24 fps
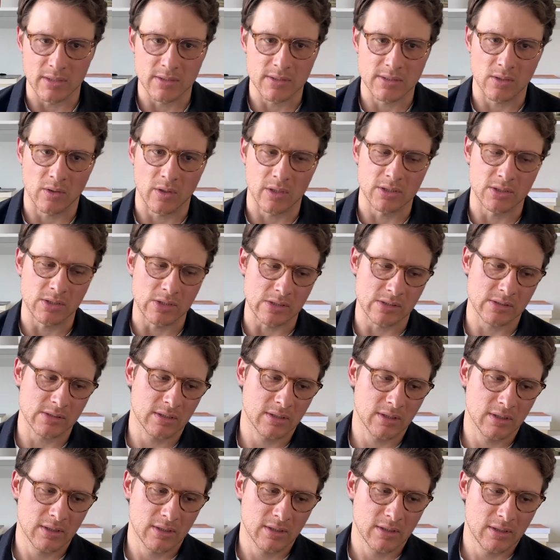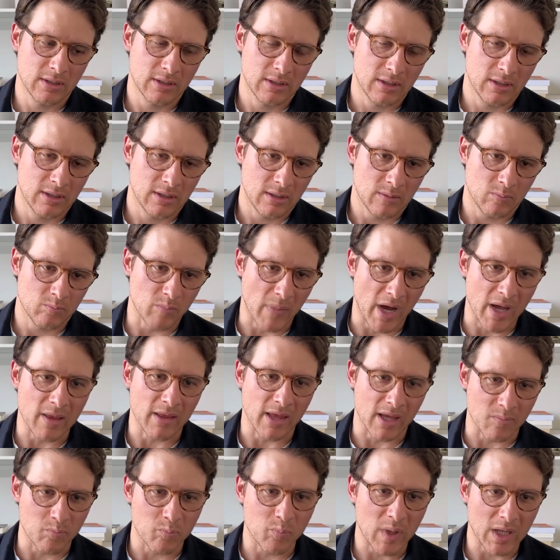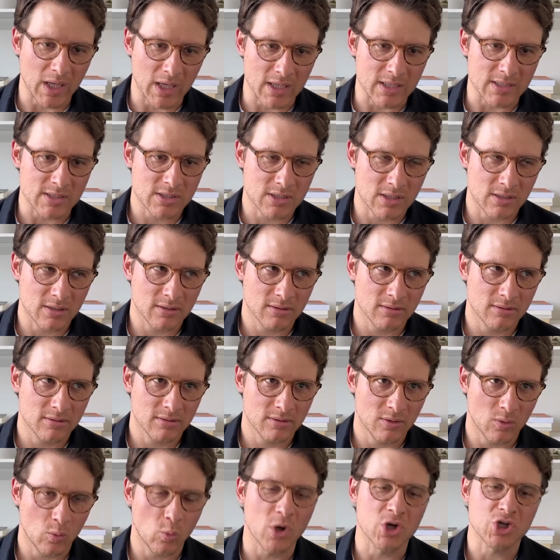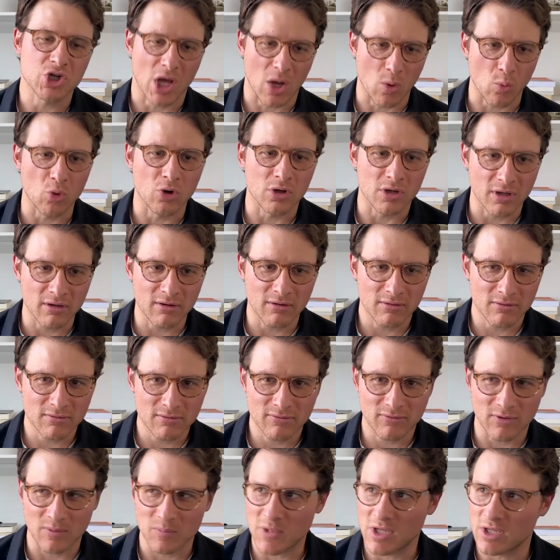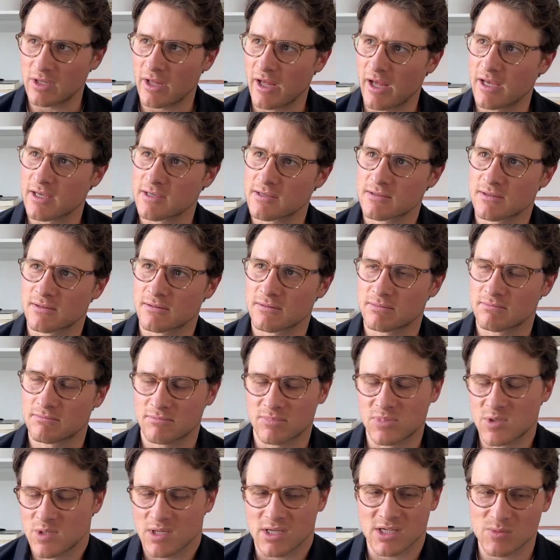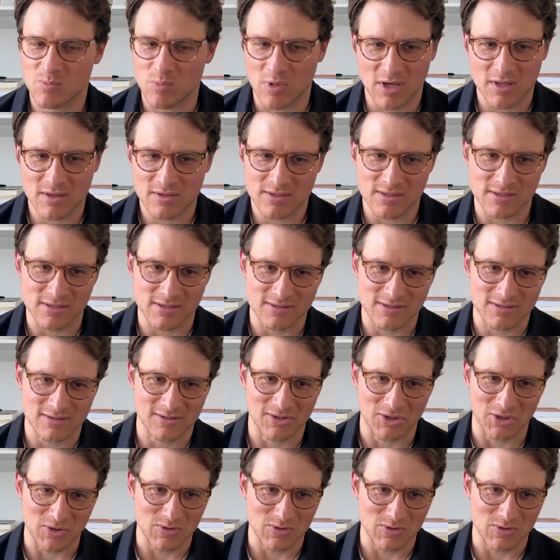And so my like biggest wish I would have from the last 6 months is,